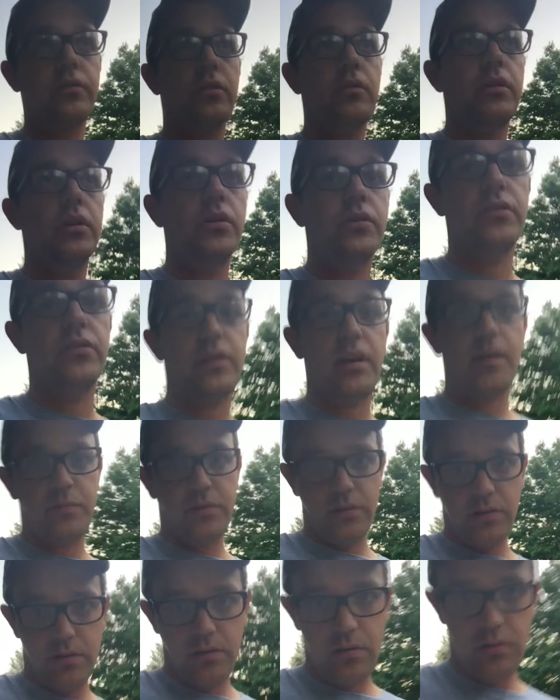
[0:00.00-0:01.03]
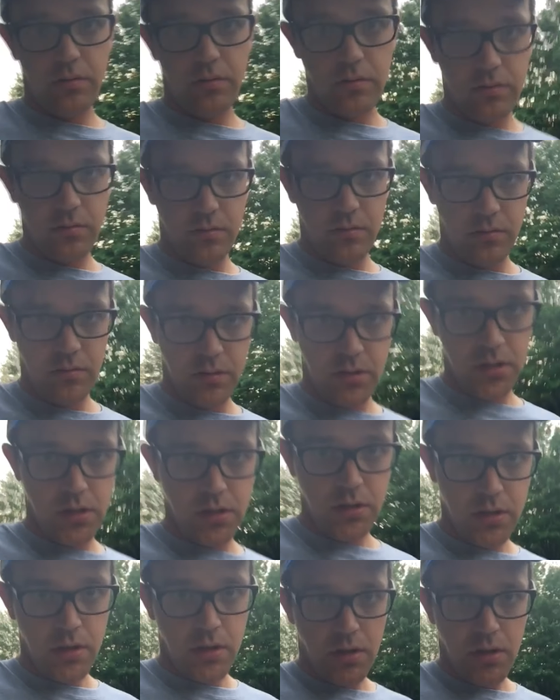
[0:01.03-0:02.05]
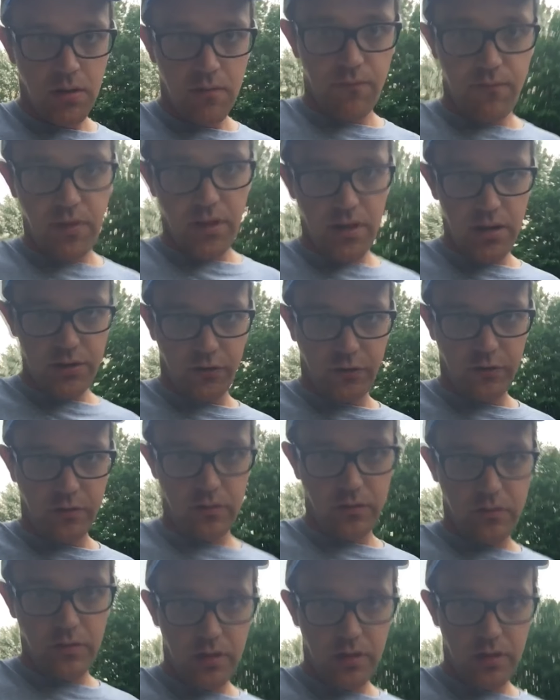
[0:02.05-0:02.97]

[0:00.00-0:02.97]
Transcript: career top 10 finish